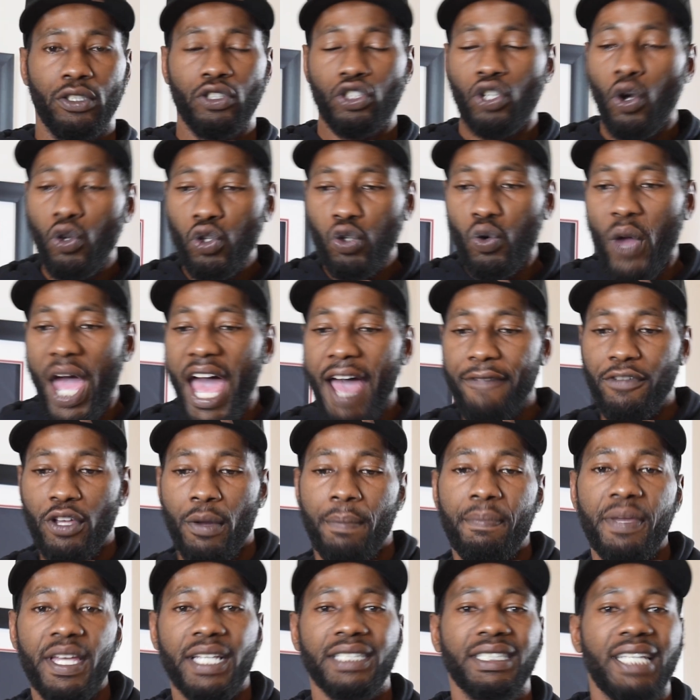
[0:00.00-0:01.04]
So you have your
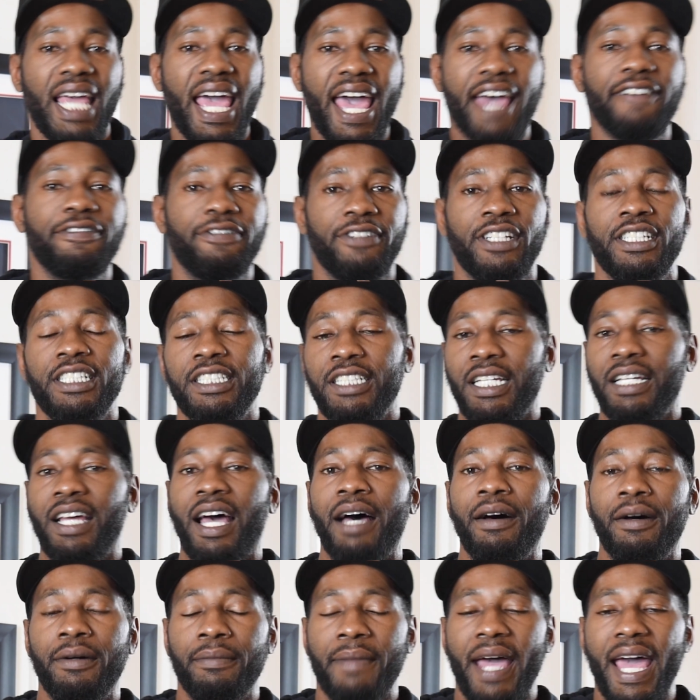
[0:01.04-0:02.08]
biggest
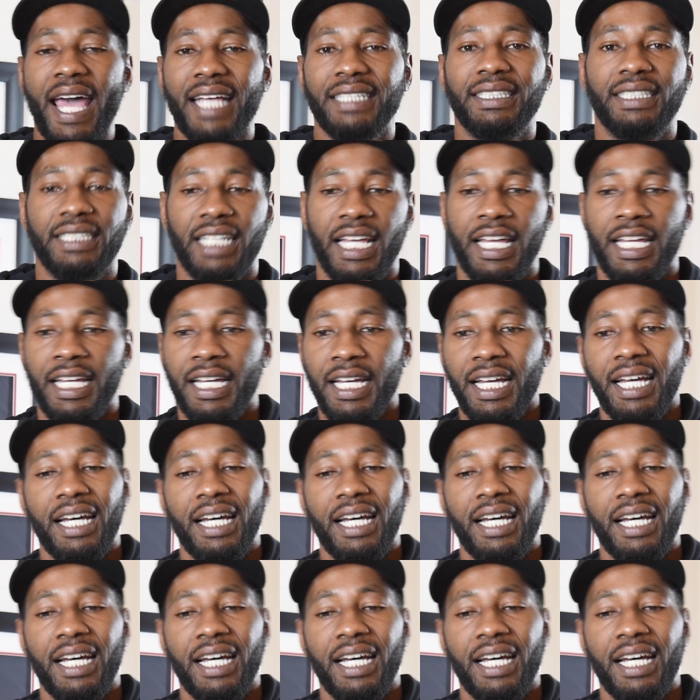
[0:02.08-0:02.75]
asset,